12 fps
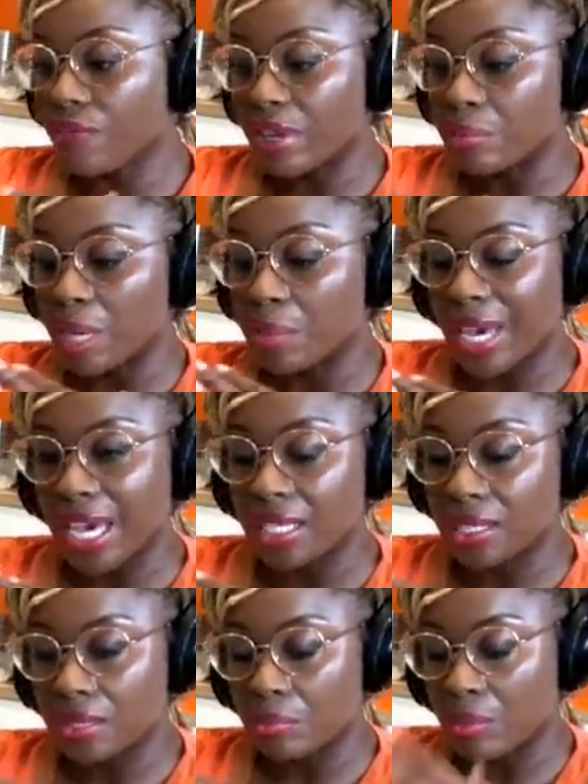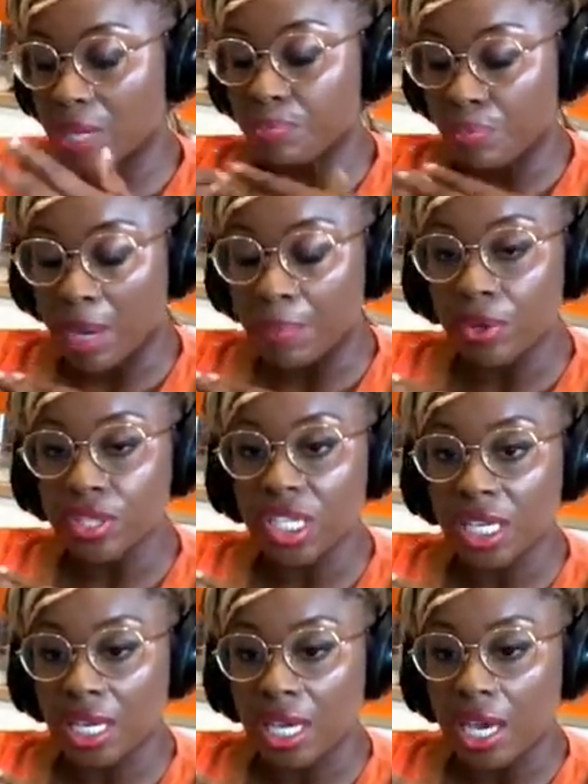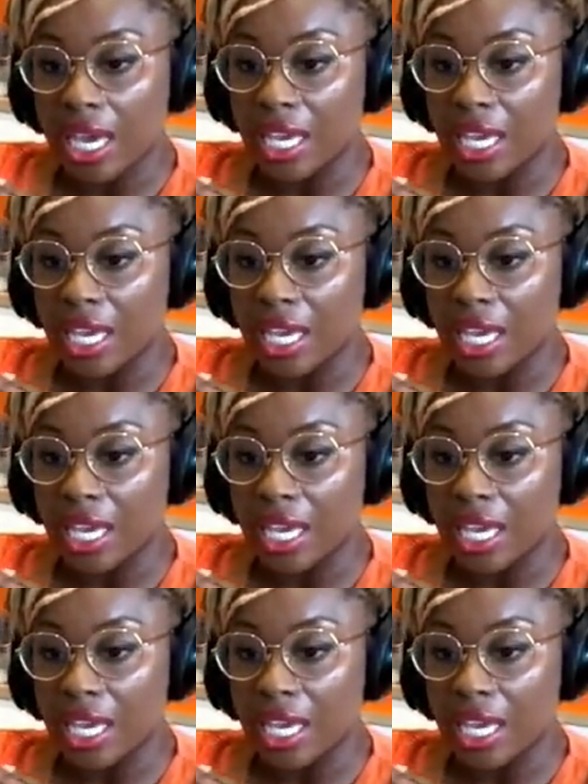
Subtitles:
covering my body